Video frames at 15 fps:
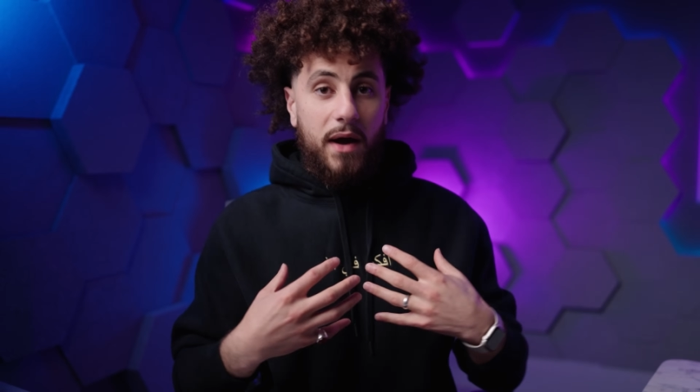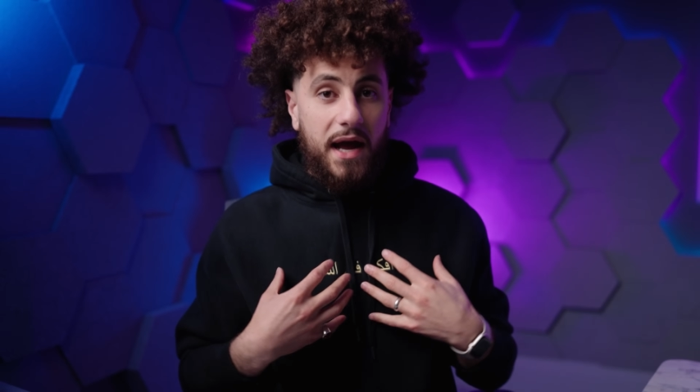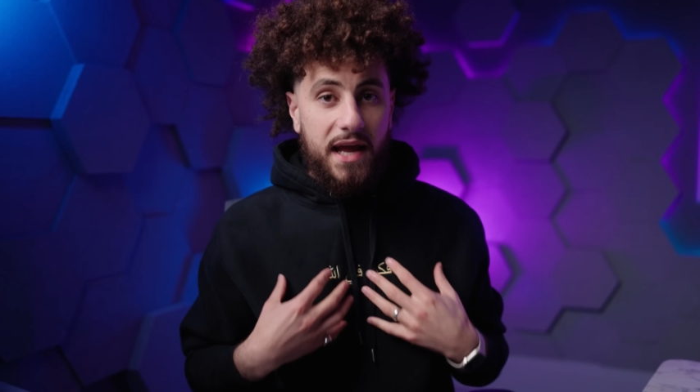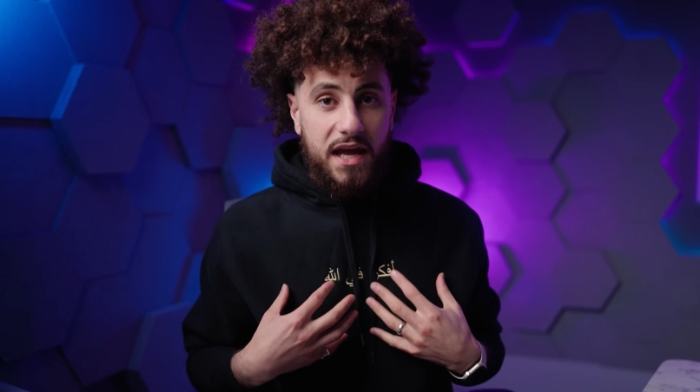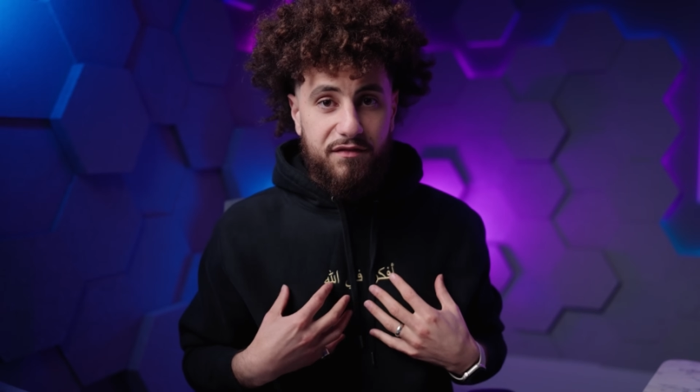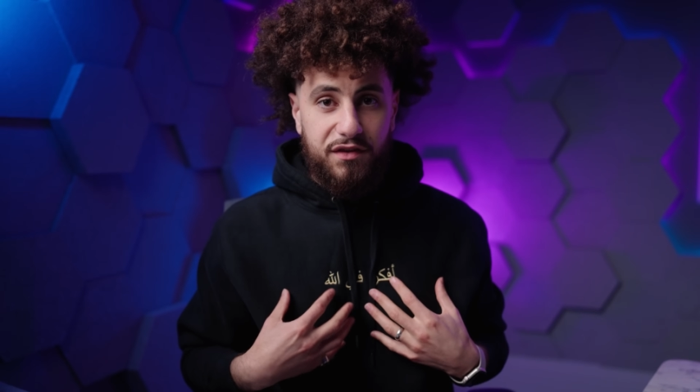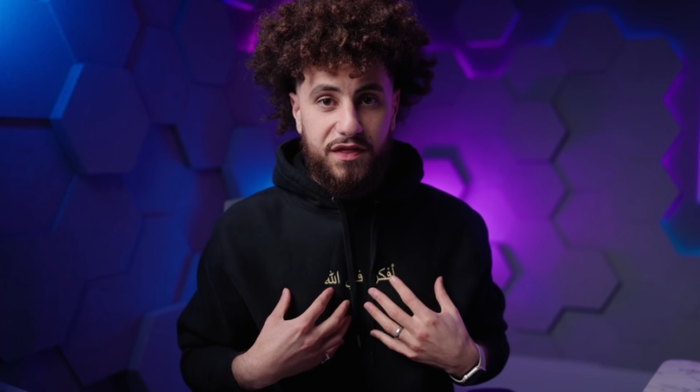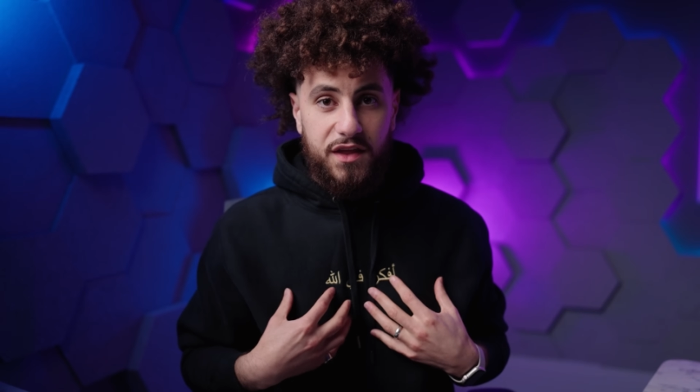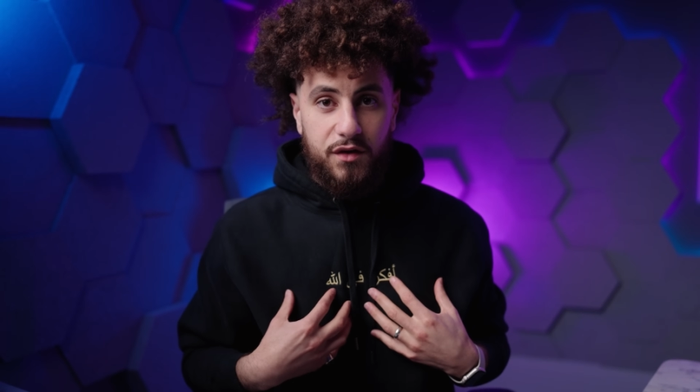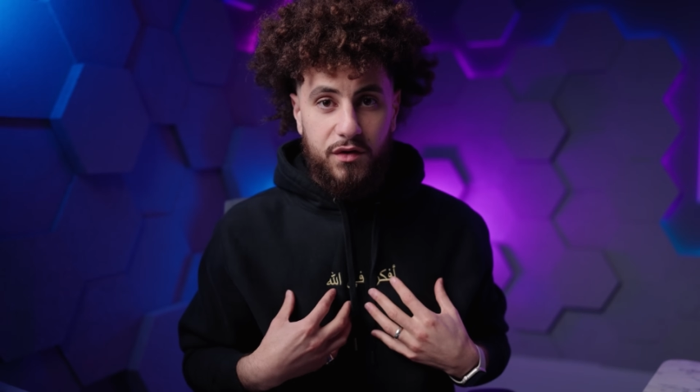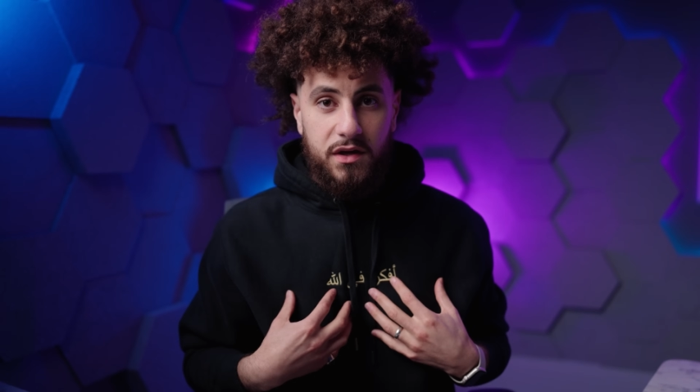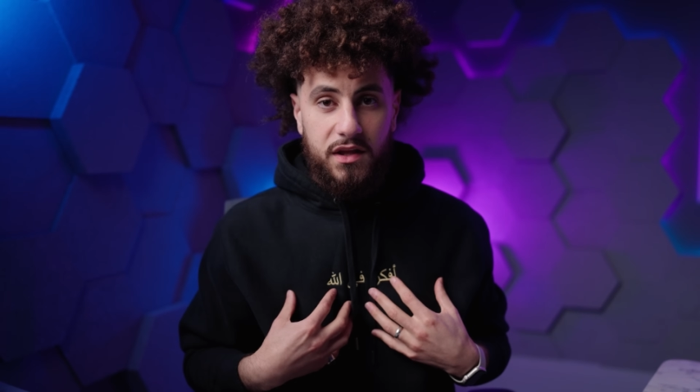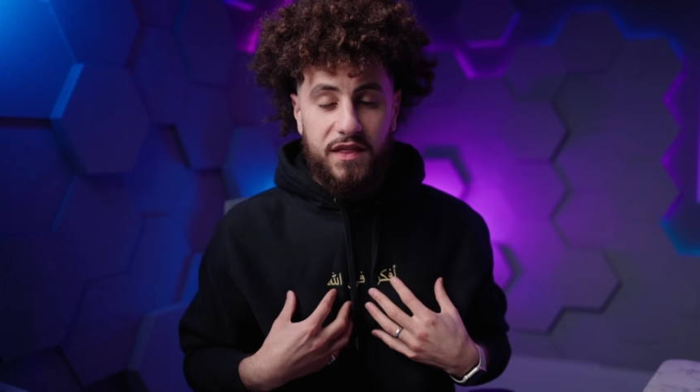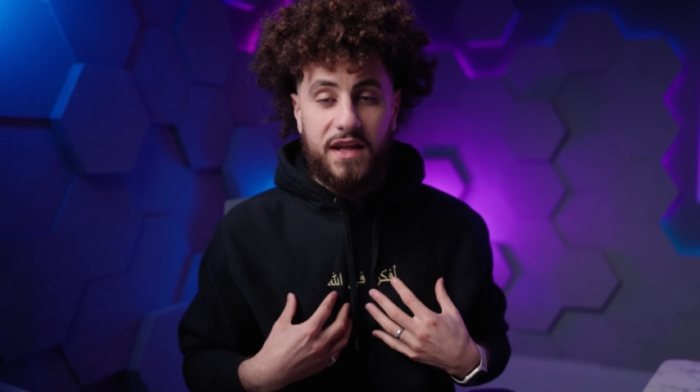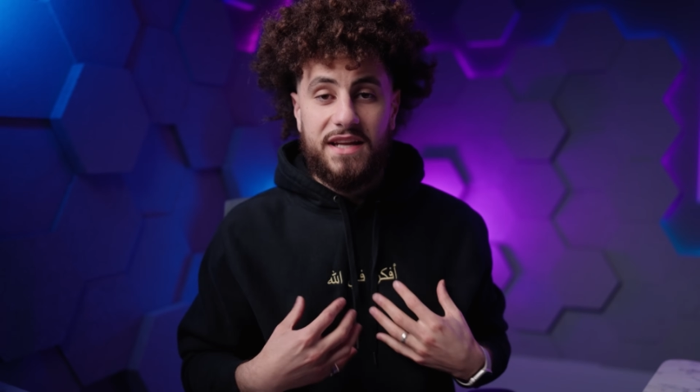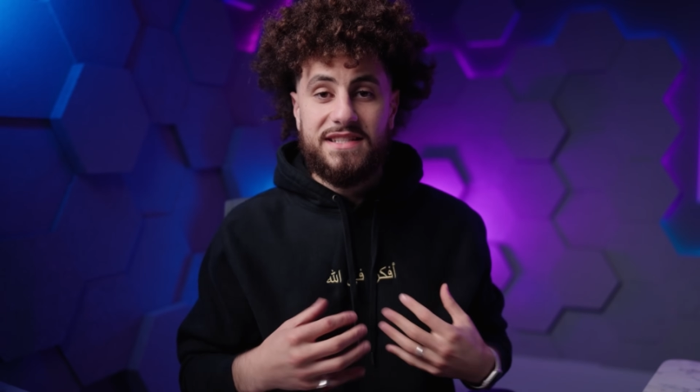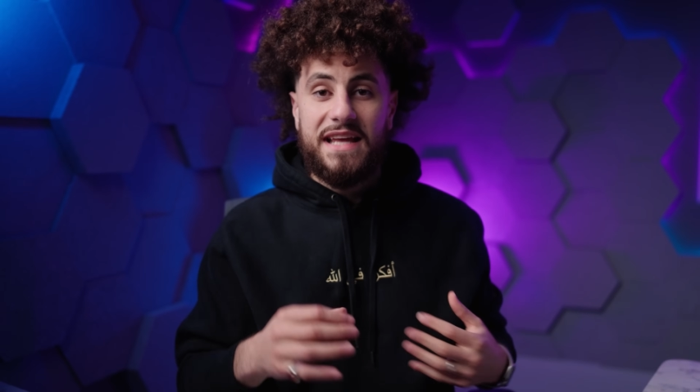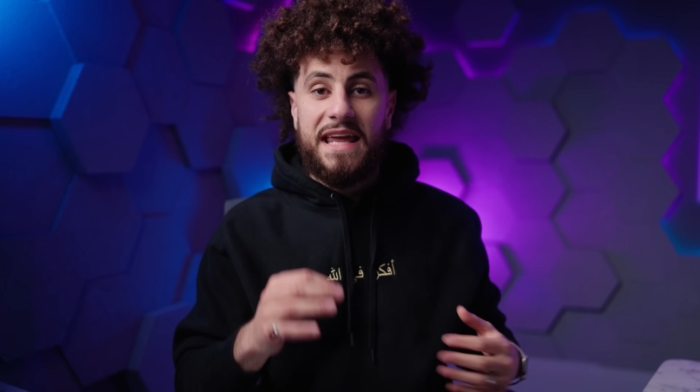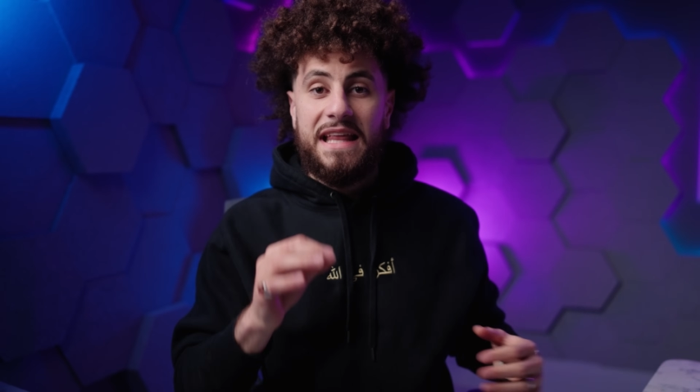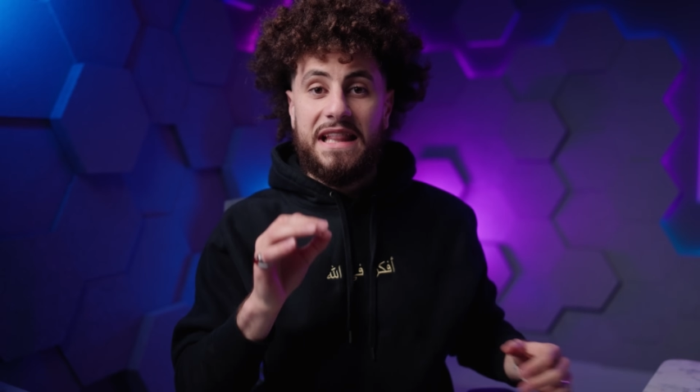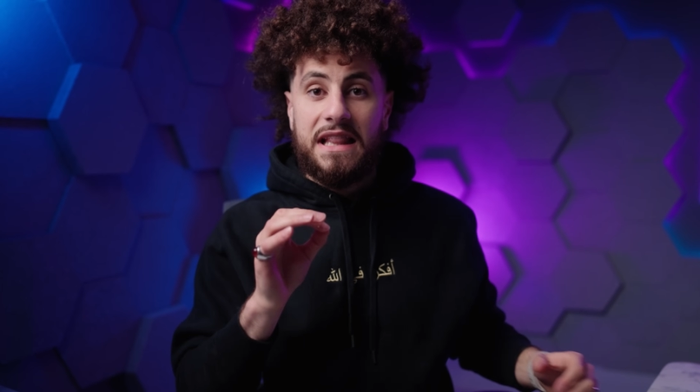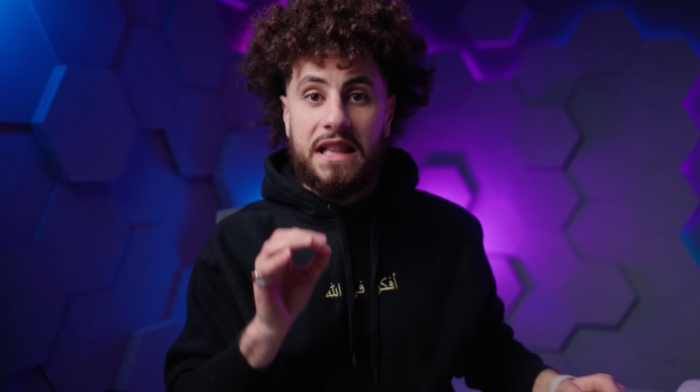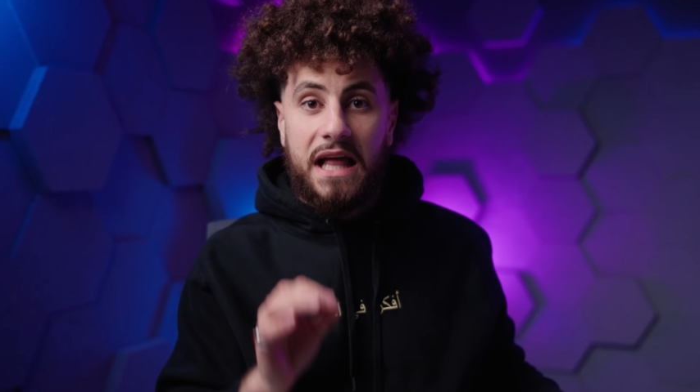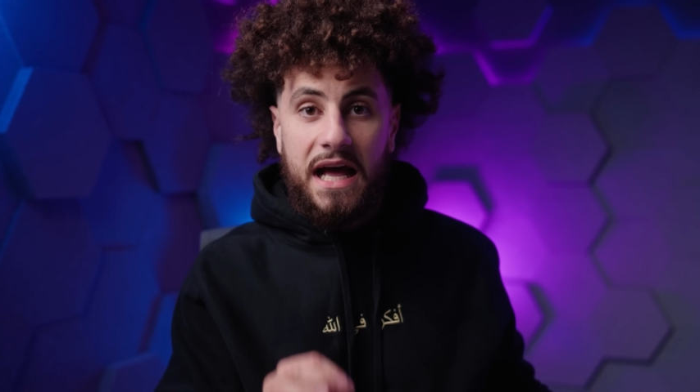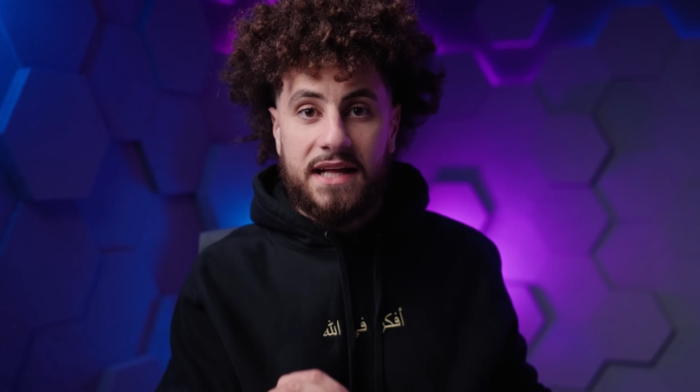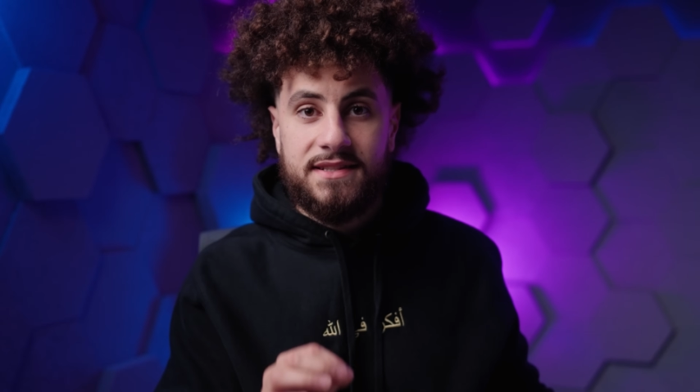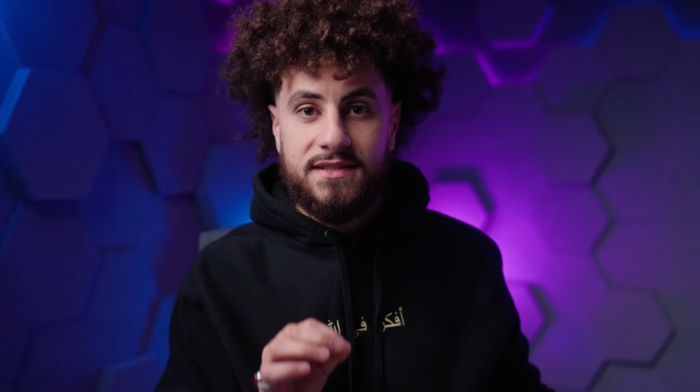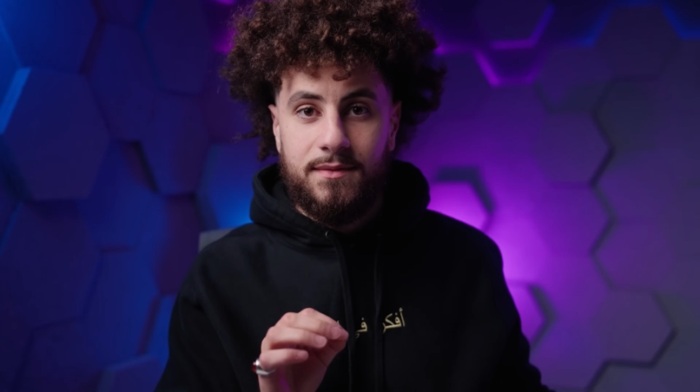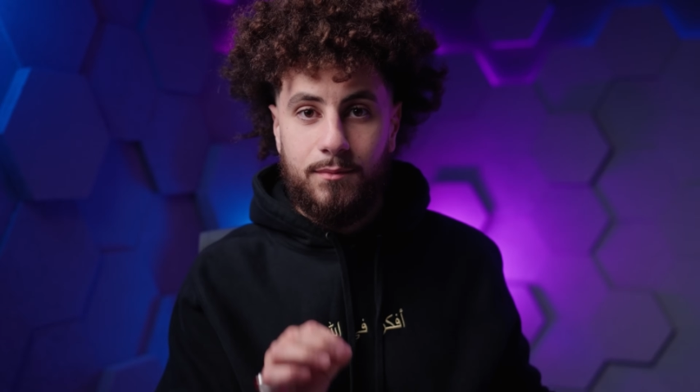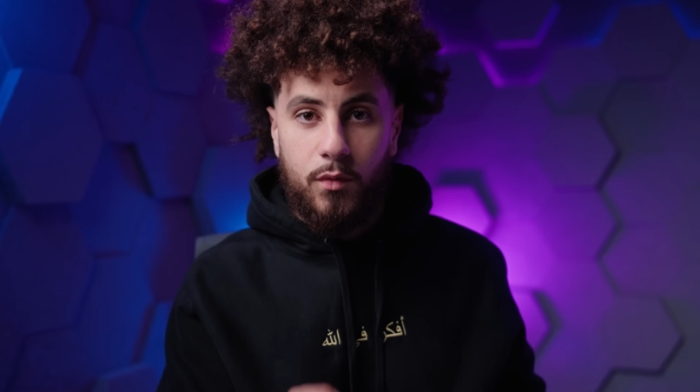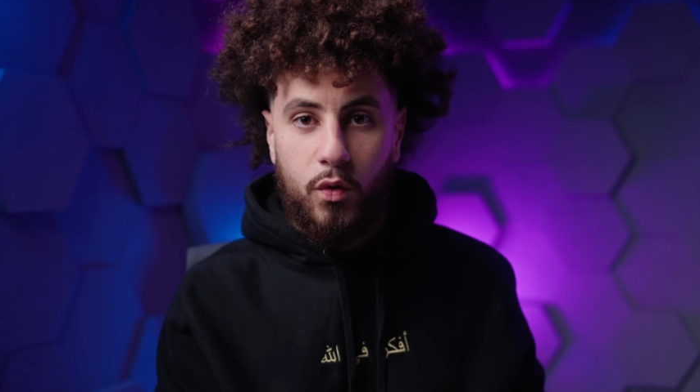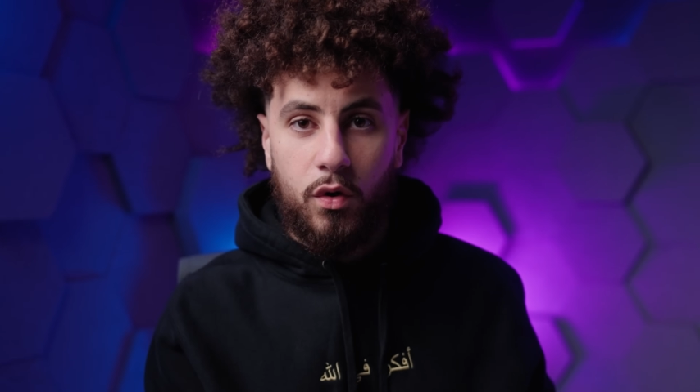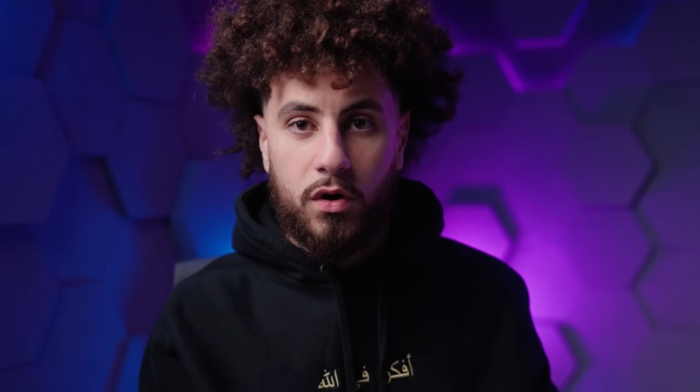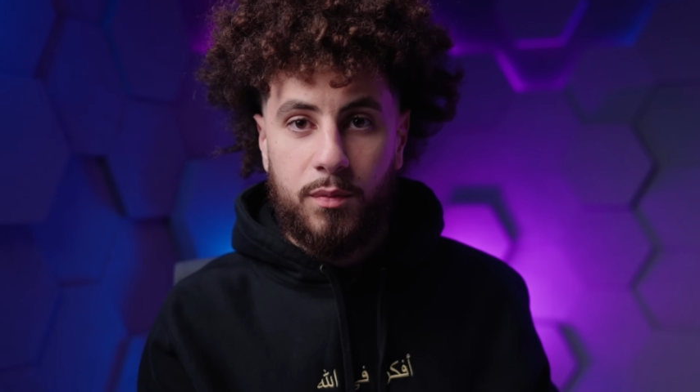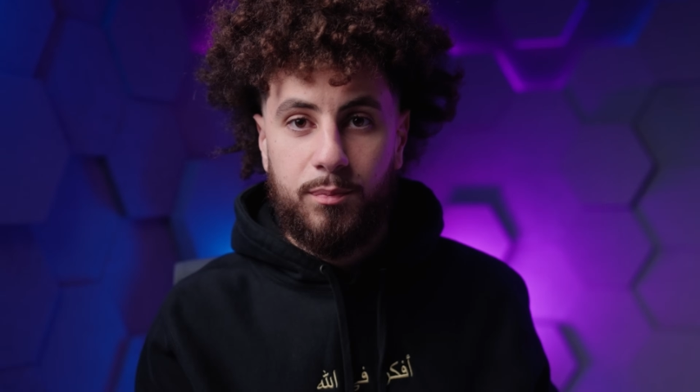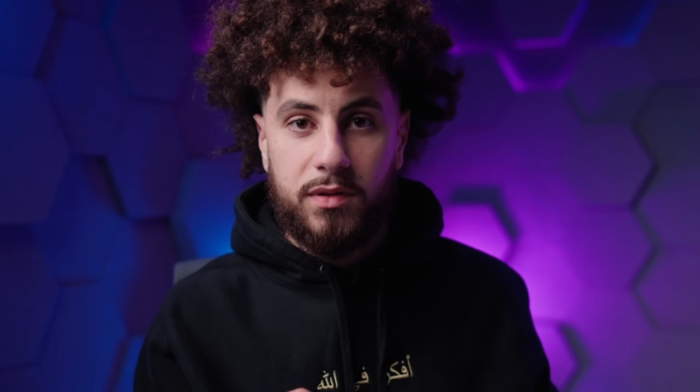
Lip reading: I have a theory that is a lot more